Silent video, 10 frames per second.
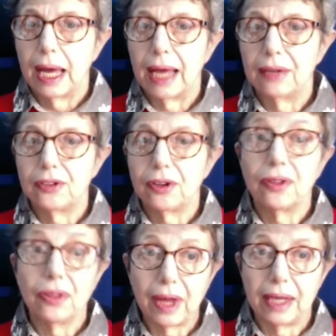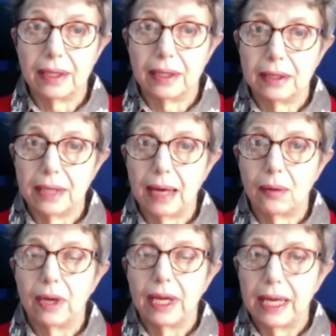And then,
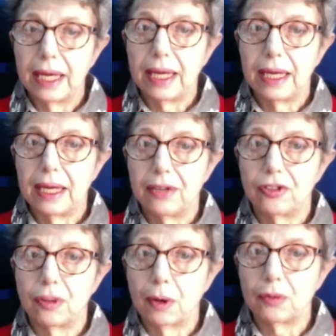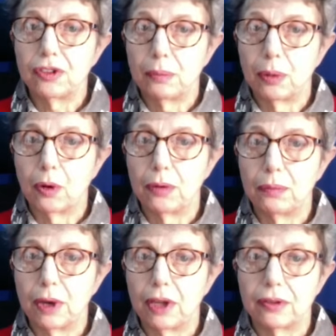now, here is the most
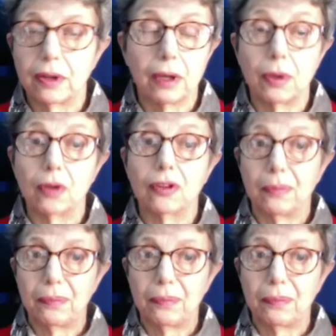important part of the whole blog,